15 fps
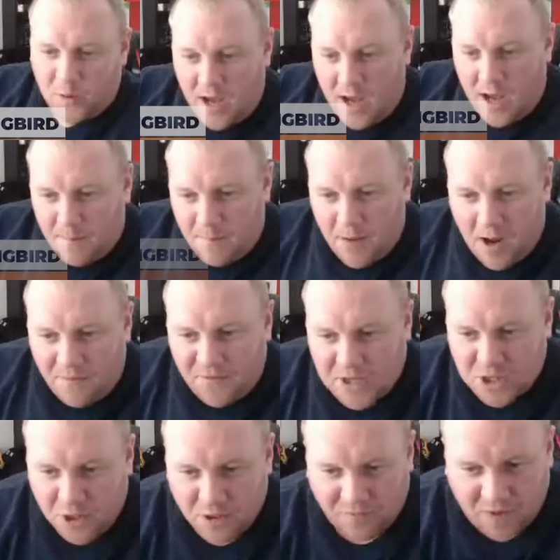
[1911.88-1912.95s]
A
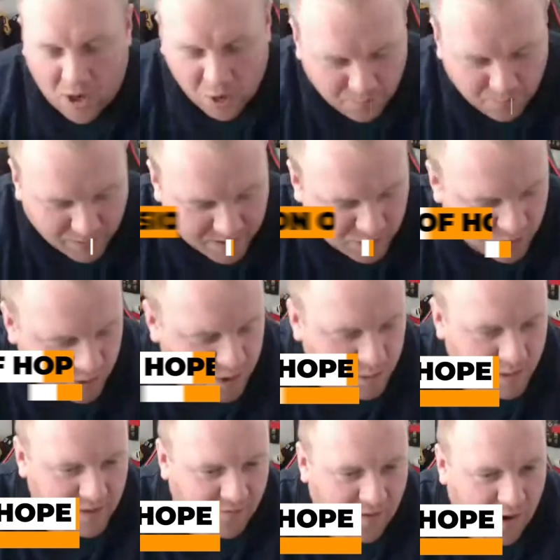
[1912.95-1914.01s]
Vision of Hope in the
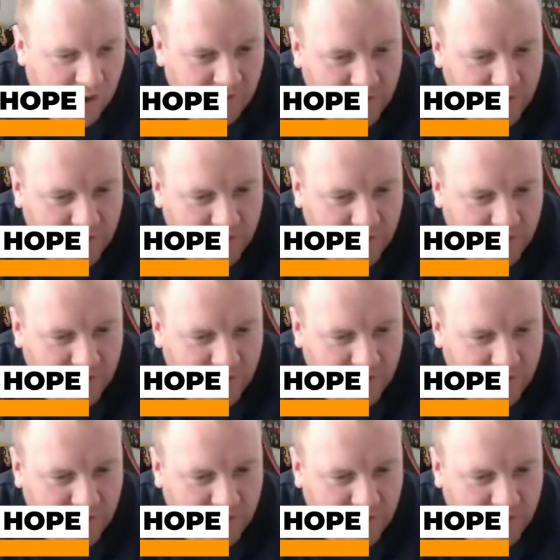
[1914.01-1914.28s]
225 at